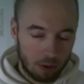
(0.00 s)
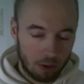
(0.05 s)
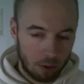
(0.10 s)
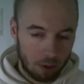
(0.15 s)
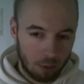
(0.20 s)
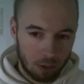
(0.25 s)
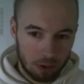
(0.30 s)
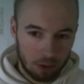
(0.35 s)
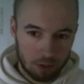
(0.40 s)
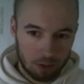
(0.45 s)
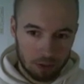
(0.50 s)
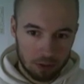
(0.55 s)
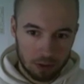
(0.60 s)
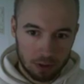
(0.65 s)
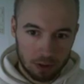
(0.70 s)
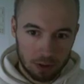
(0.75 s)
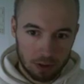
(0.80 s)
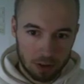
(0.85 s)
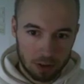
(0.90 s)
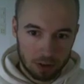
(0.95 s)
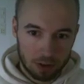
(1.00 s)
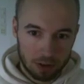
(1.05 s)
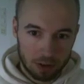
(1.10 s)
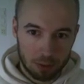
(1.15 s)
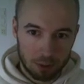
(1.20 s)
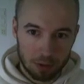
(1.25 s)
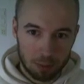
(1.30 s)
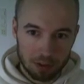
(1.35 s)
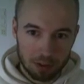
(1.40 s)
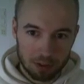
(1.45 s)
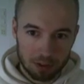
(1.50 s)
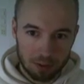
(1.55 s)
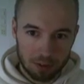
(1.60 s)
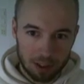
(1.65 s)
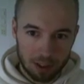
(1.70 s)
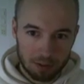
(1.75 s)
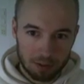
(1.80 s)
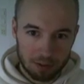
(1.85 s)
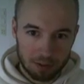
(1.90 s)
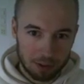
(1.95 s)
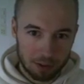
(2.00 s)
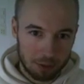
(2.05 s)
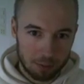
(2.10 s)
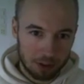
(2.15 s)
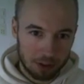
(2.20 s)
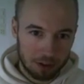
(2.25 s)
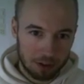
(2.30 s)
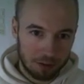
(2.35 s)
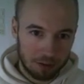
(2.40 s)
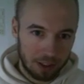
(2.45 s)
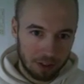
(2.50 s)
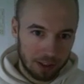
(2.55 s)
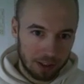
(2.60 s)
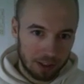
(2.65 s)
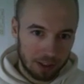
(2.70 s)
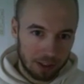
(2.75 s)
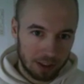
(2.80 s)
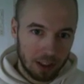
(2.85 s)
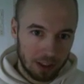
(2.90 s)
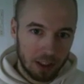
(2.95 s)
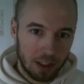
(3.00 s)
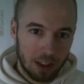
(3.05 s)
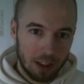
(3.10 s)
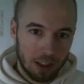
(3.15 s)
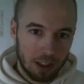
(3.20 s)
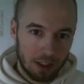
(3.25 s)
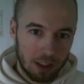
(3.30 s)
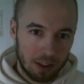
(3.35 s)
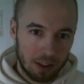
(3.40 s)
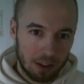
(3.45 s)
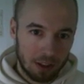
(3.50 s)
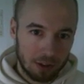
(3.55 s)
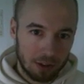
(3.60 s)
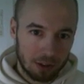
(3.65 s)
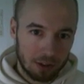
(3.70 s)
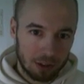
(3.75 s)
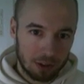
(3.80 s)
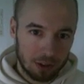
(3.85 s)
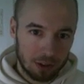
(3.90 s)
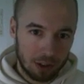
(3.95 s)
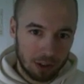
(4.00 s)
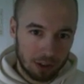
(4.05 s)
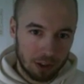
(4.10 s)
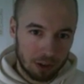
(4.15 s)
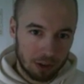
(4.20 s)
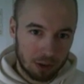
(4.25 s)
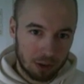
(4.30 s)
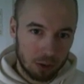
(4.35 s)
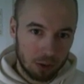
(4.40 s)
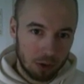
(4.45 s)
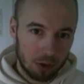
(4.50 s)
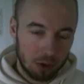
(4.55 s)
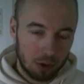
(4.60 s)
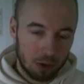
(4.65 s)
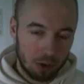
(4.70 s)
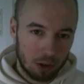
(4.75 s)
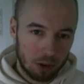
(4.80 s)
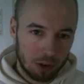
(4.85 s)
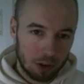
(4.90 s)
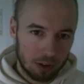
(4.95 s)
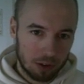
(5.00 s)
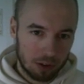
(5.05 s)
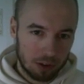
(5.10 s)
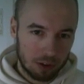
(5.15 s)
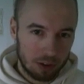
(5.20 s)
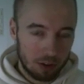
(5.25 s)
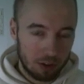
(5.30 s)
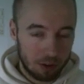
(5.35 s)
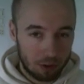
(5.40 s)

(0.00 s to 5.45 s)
well, just a bunch of life and a bunch of lightning. Then also a dual curse, and the